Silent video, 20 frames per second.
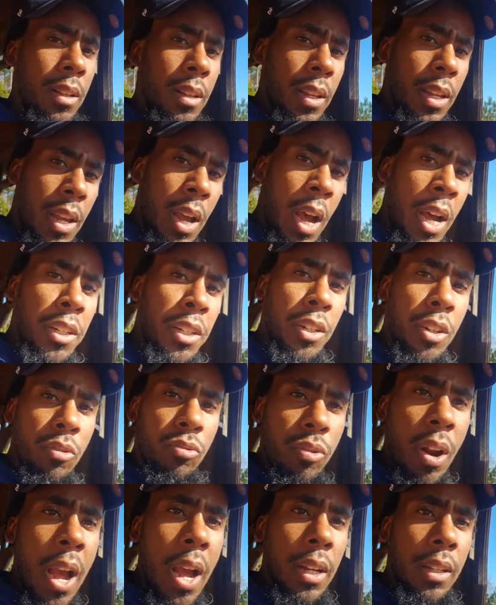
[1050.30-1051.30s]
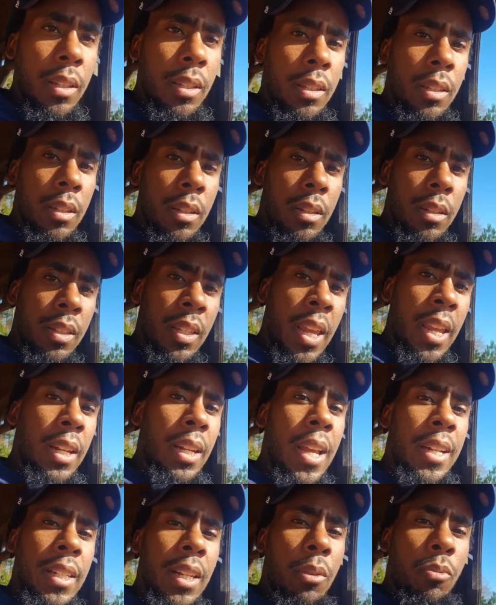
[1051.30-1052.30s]
under the rocks, saying,
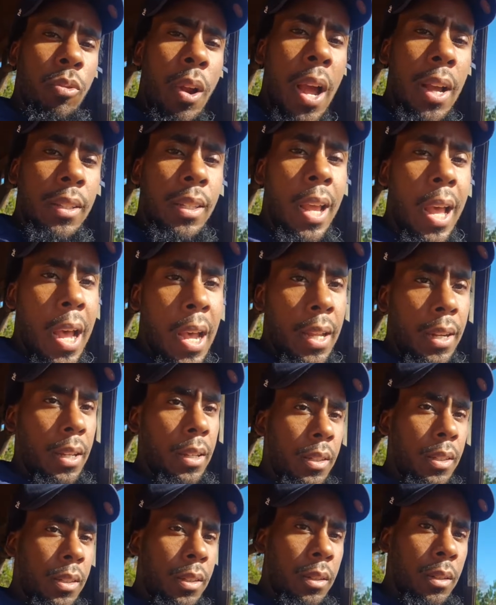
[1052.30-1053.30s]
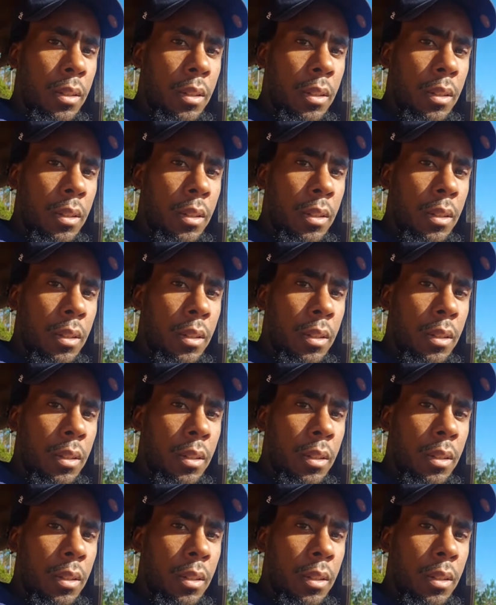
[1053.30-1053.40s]
let the rocks hide us.